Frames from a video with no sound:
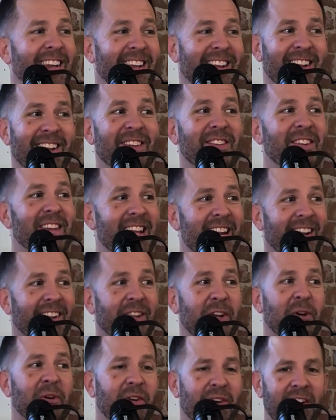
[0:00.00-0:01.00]
You need a
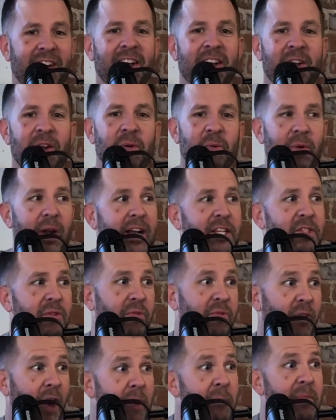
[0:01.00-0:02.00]
little rest
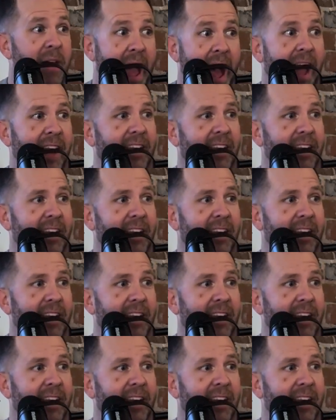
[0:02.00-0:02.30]
from that.